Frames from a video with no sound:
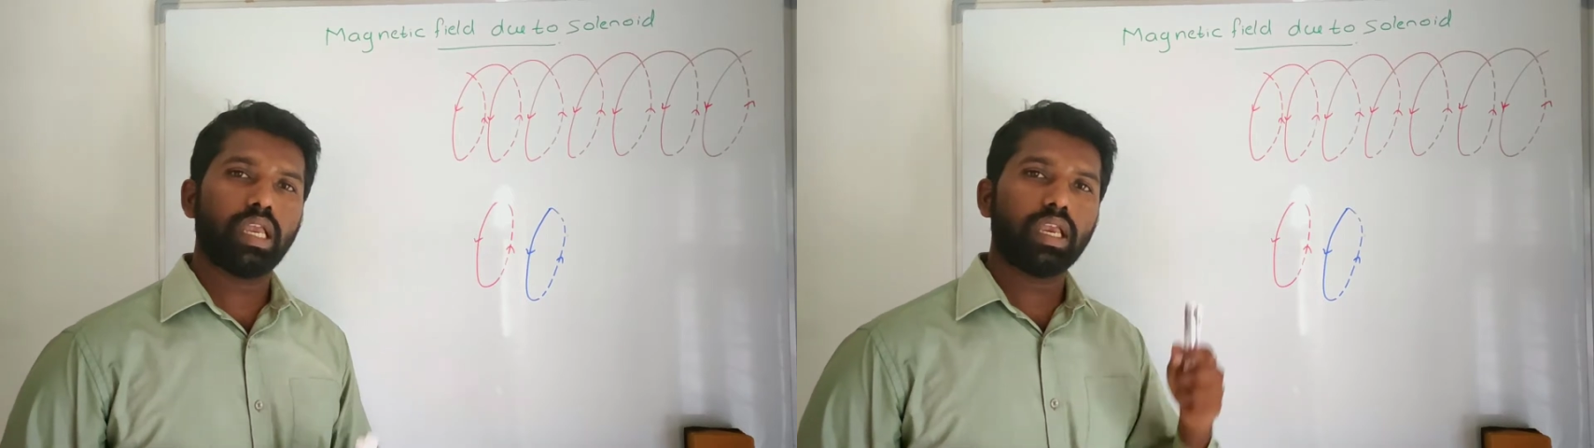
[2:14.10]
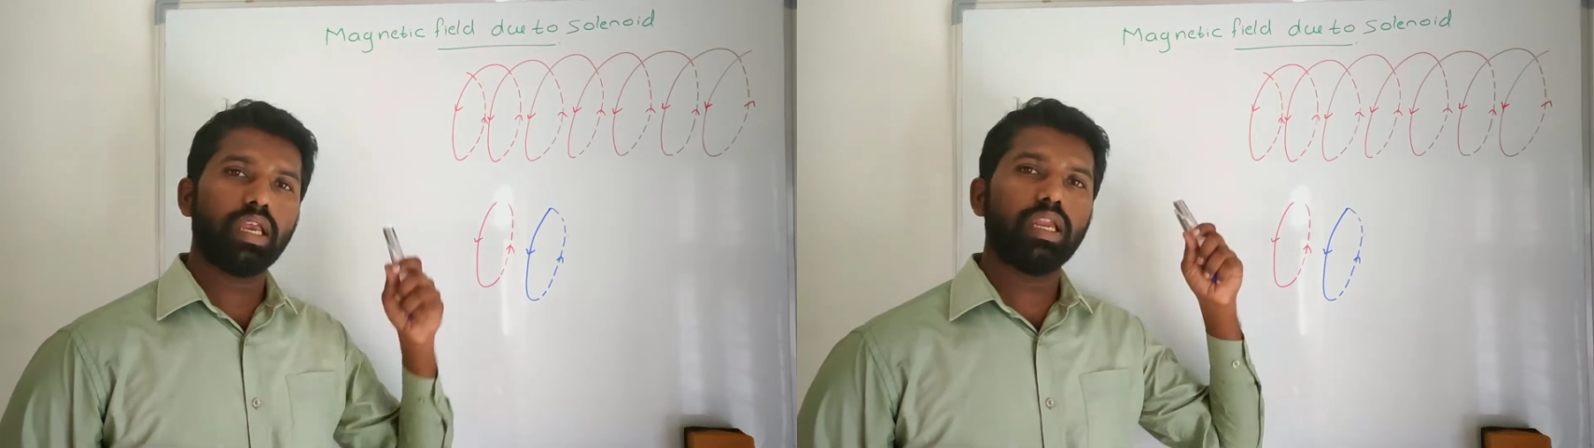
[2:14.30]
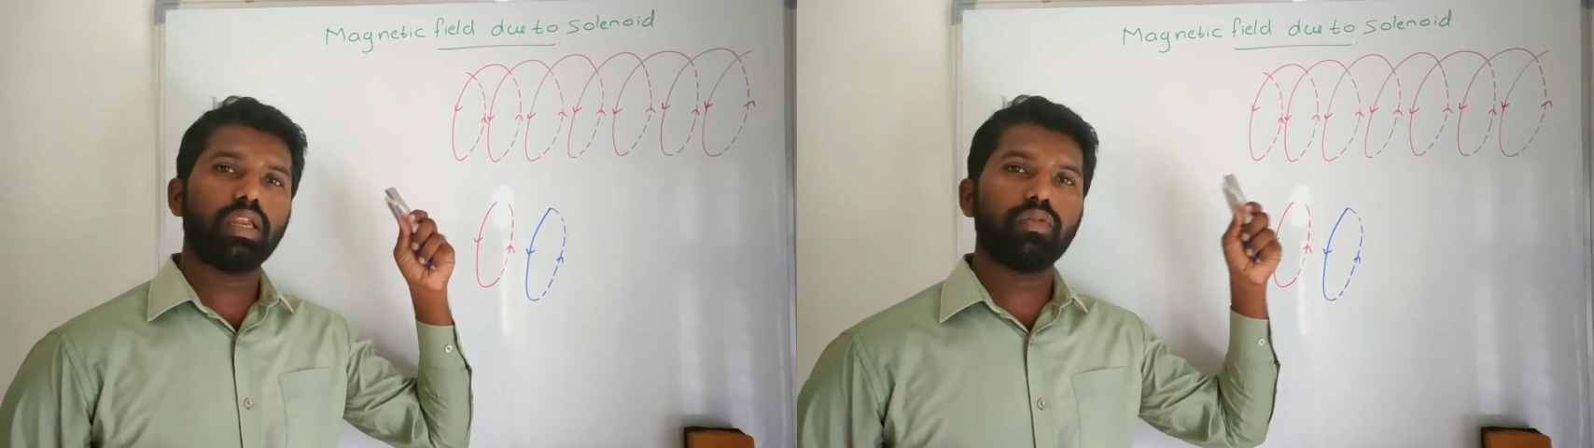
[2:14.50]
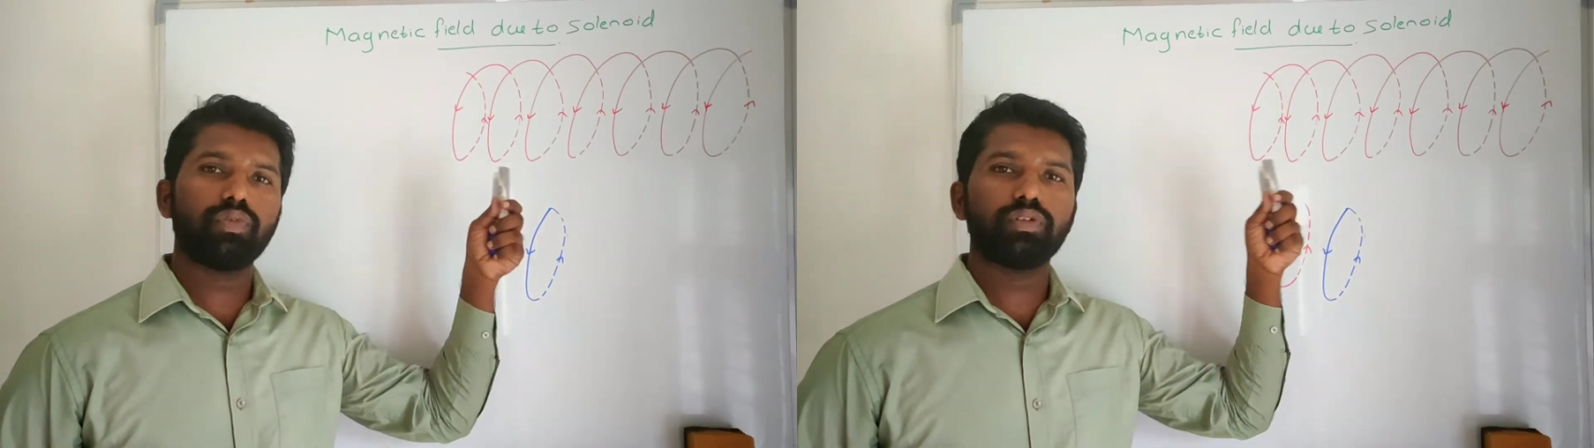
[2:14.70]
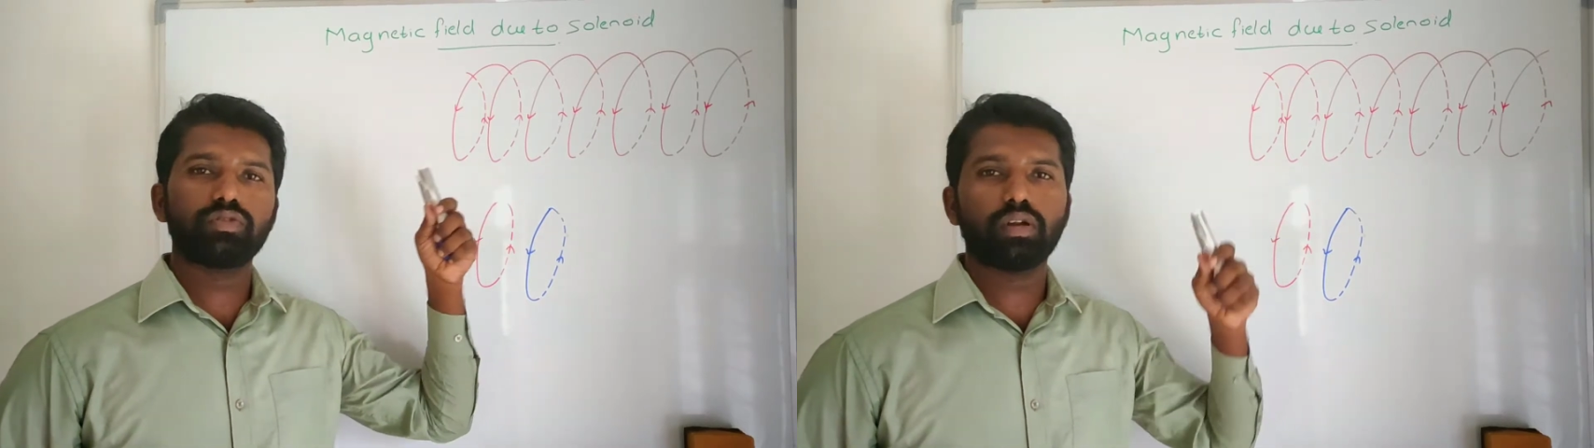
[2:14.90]

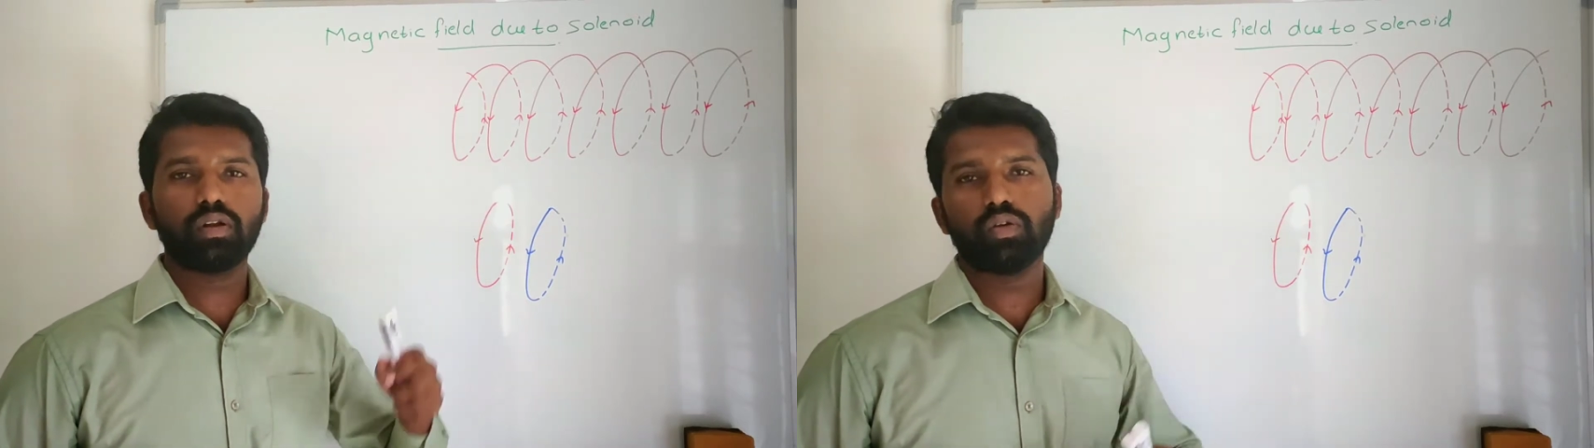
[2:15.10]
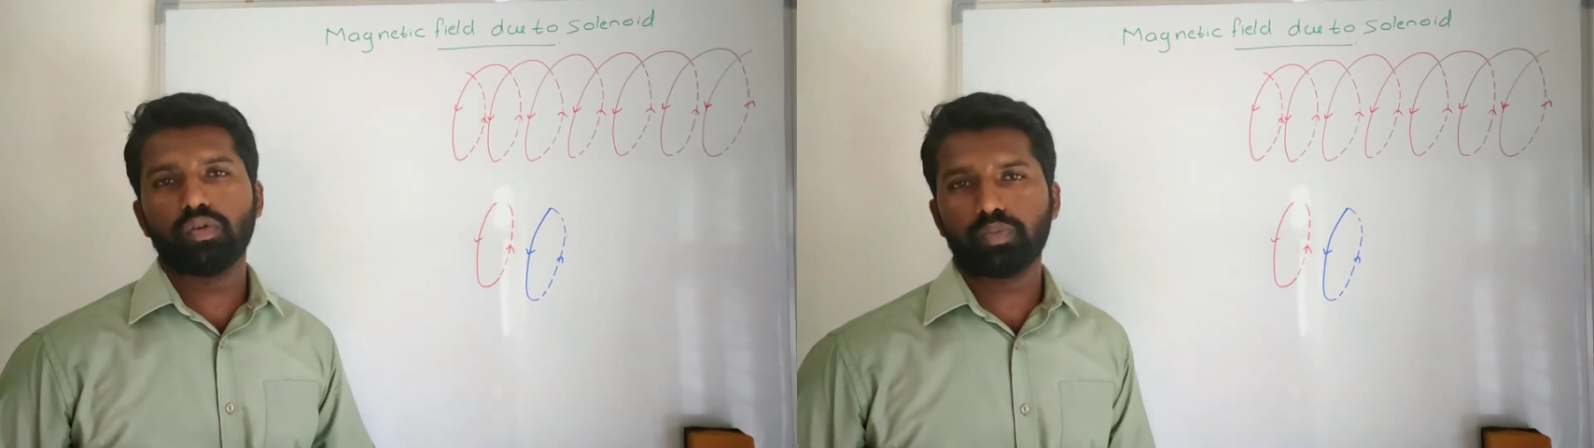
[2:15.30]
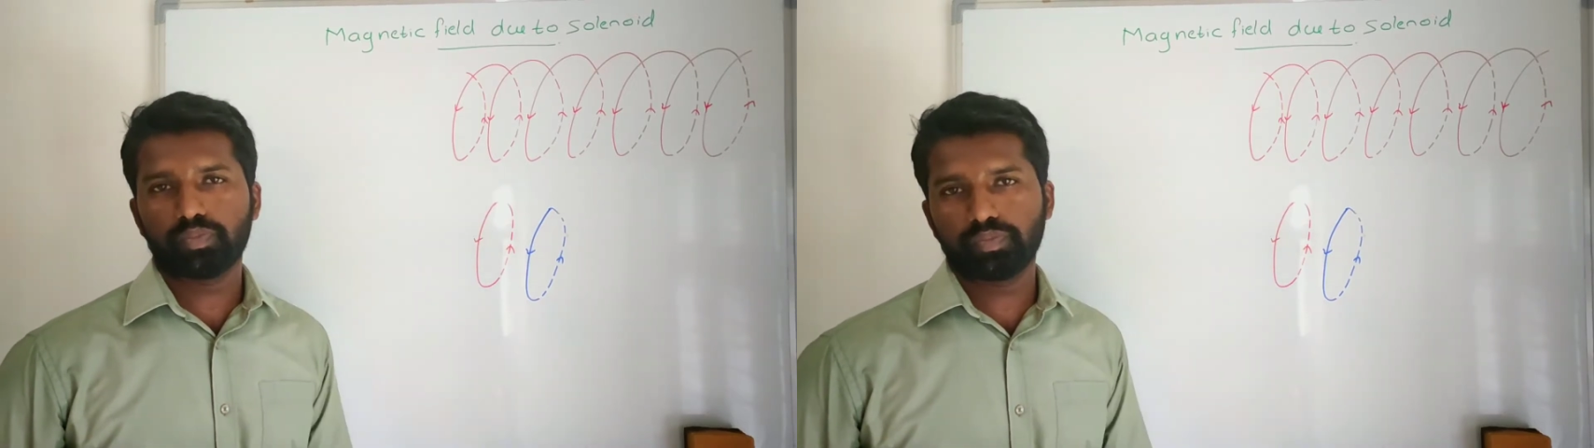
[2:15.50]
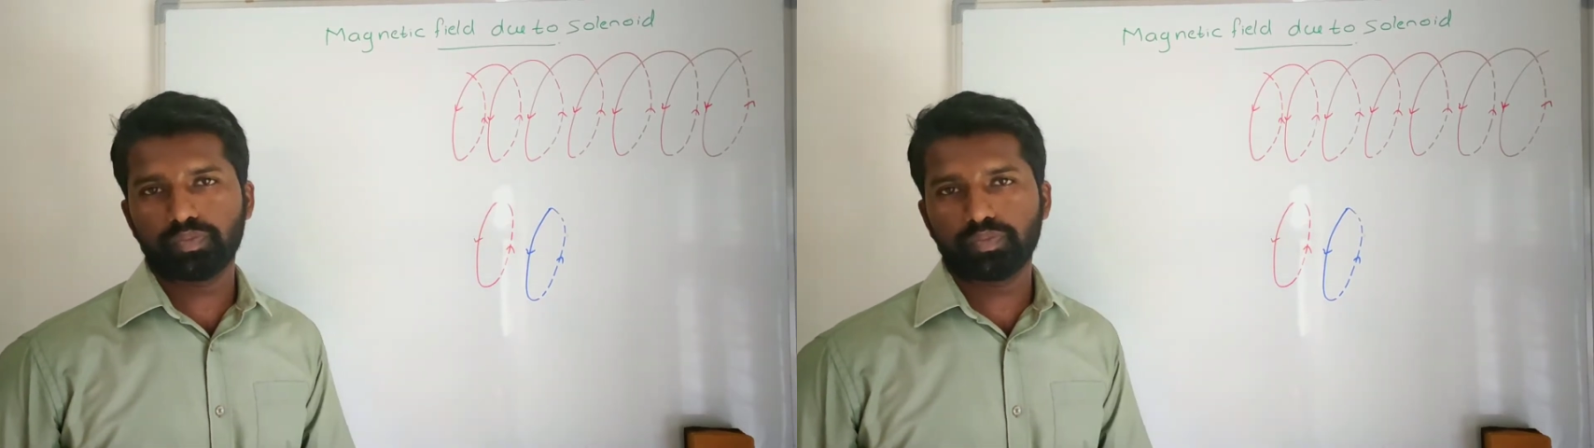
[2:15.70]
individual loop.